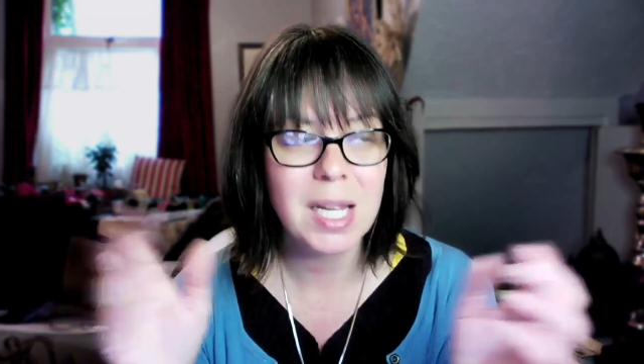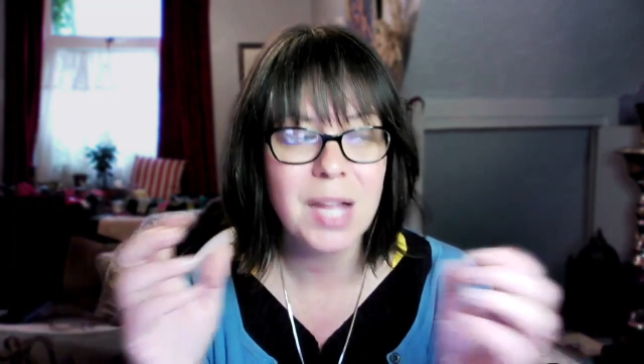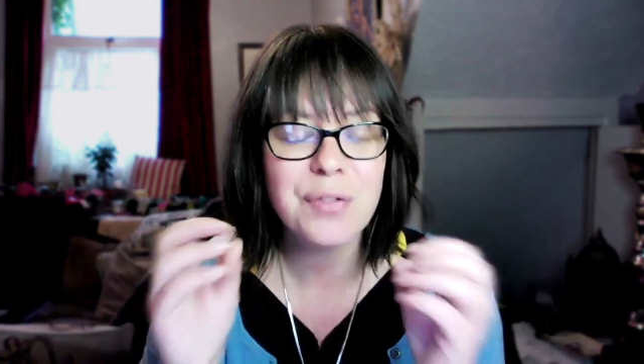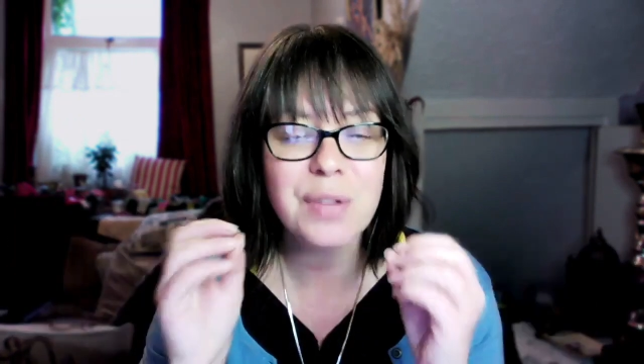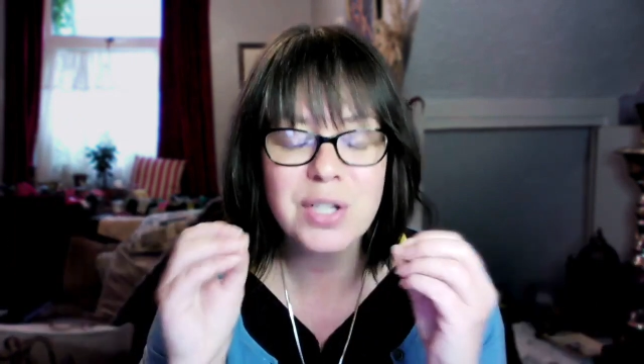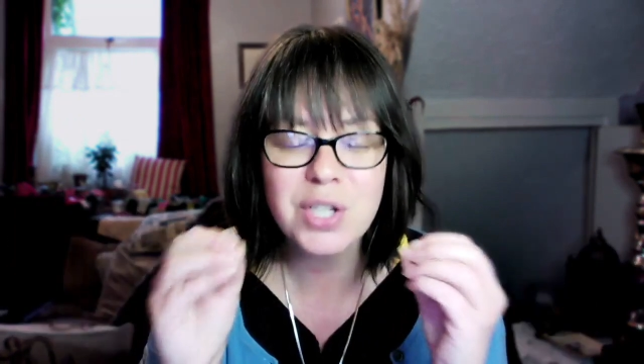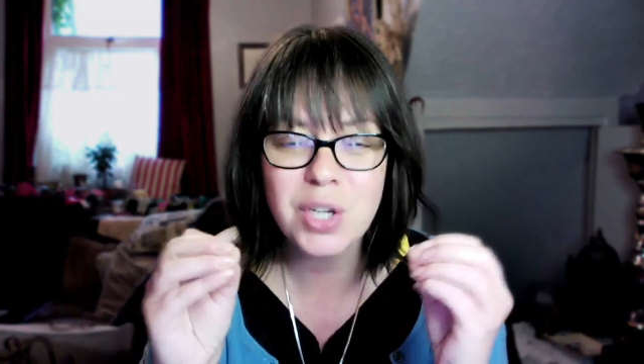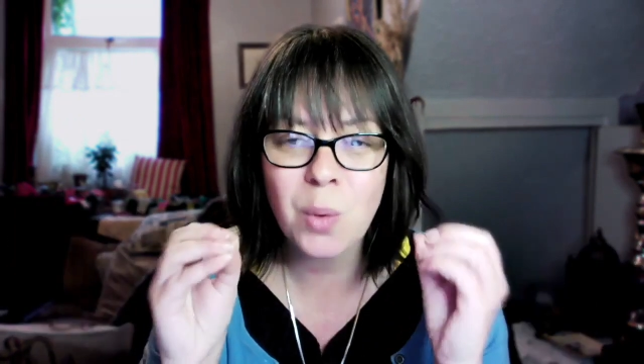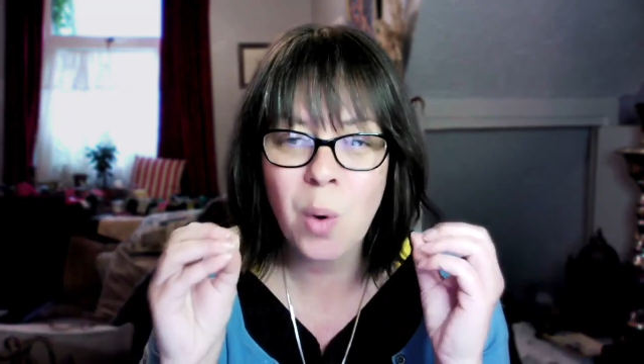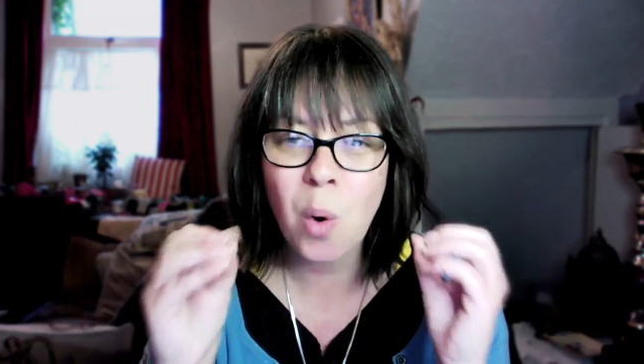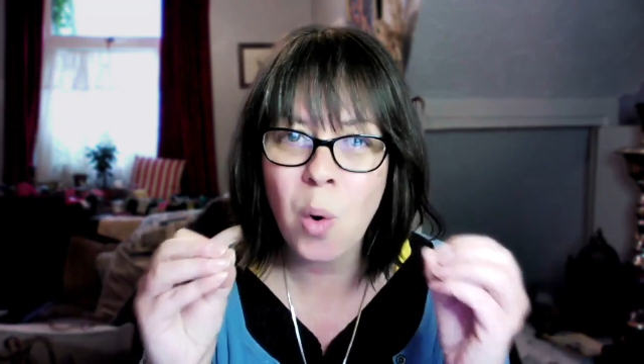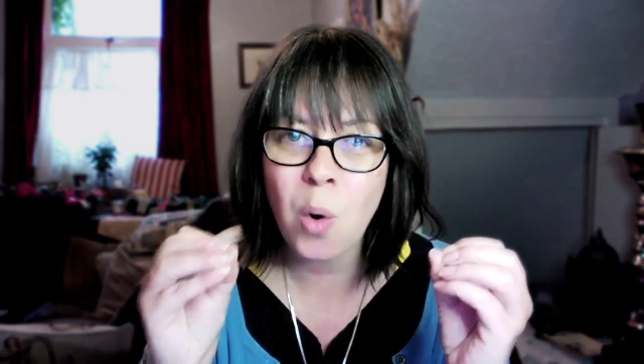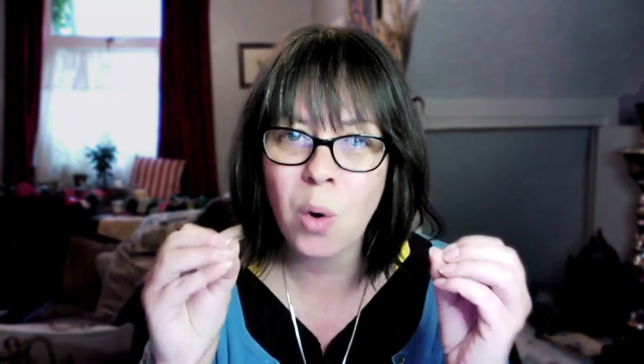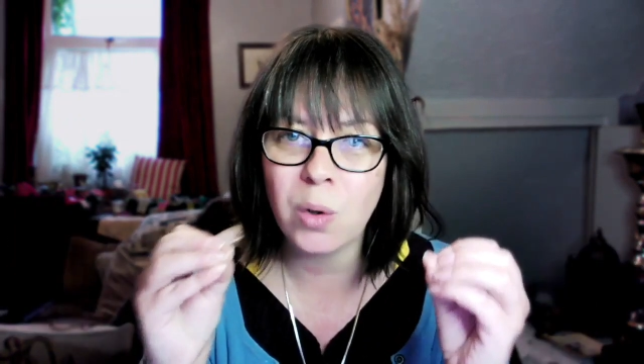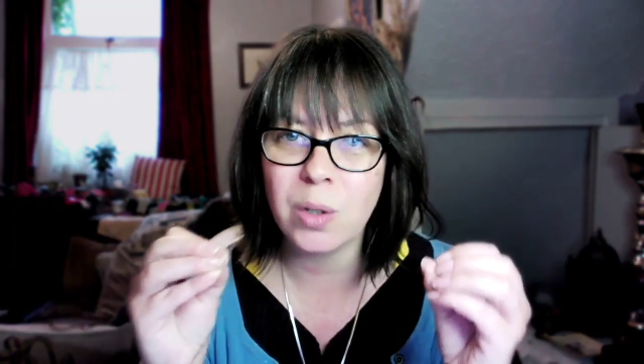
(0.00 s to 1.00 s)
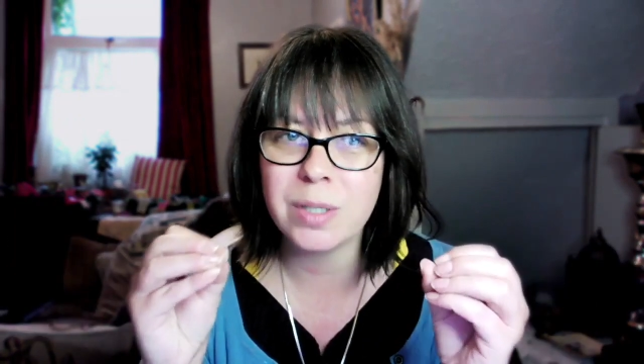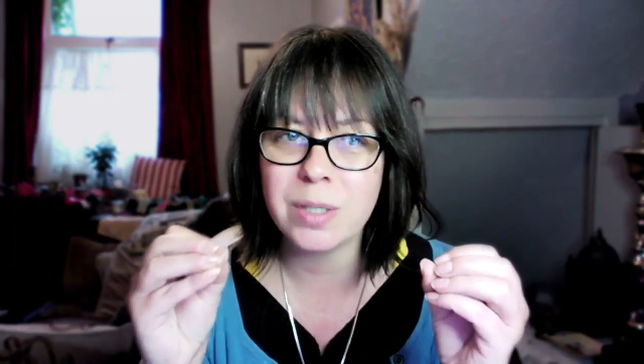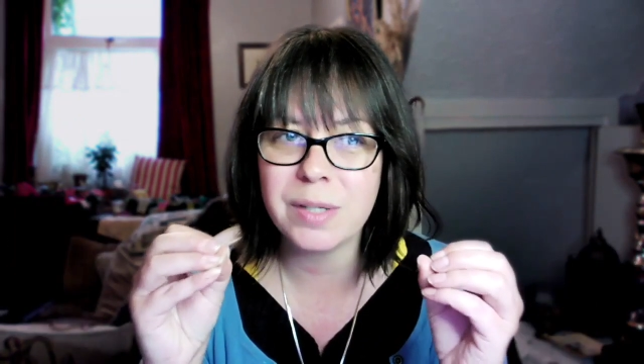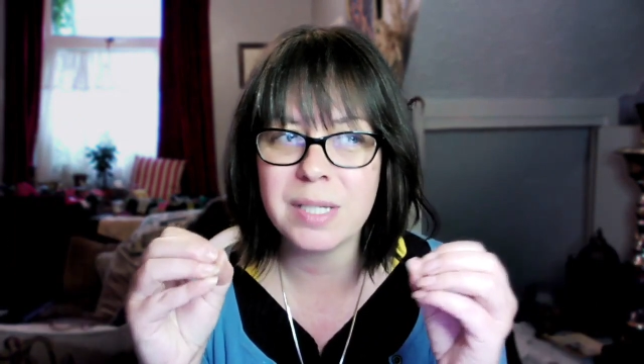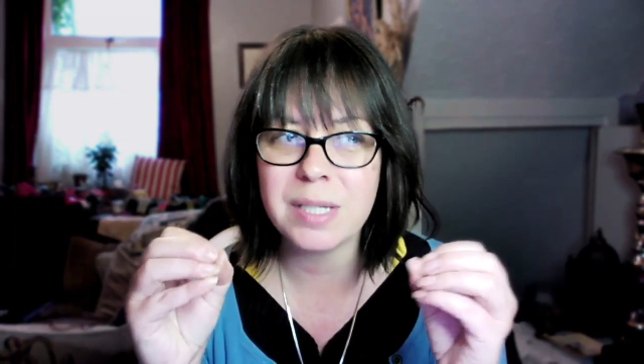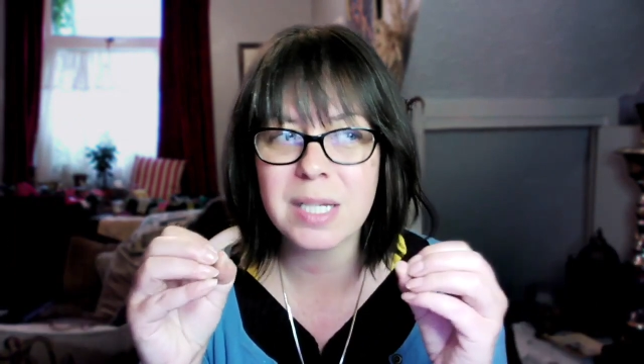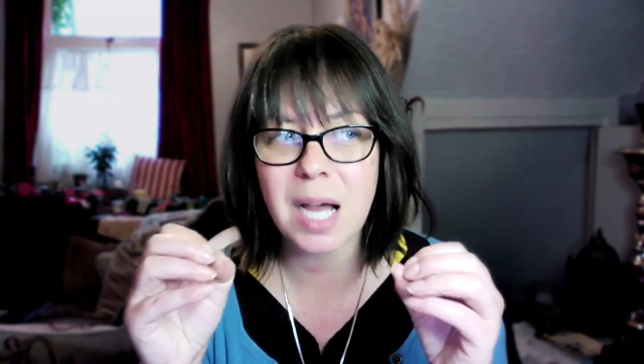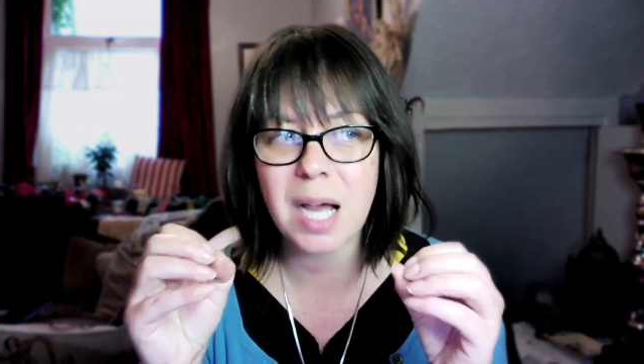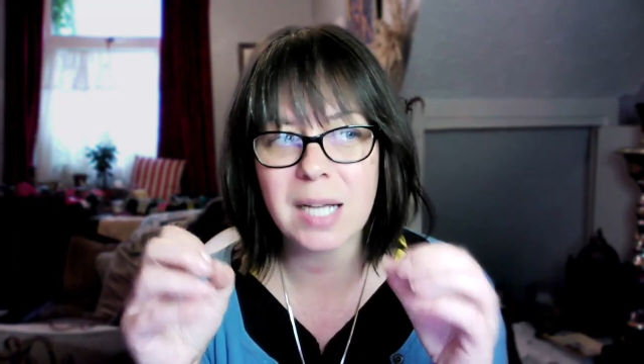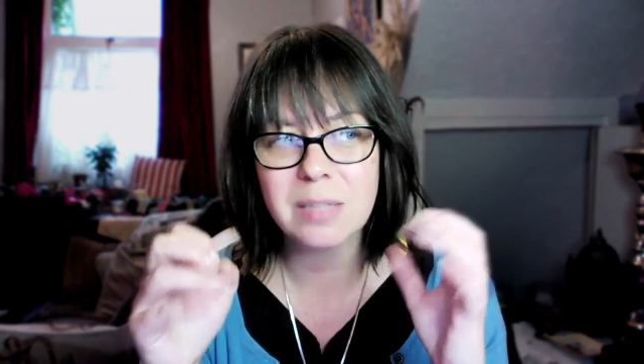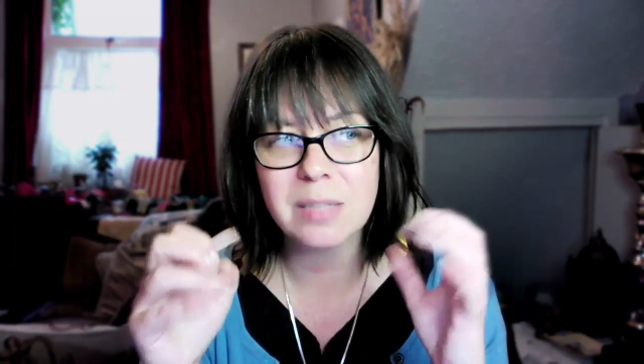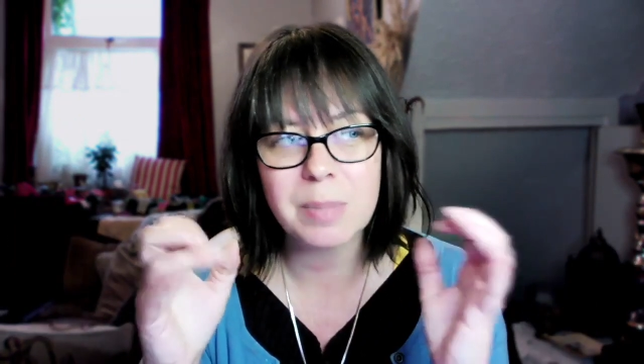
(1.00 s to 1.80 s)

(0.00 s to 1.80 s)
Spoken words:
They do it all under this guise of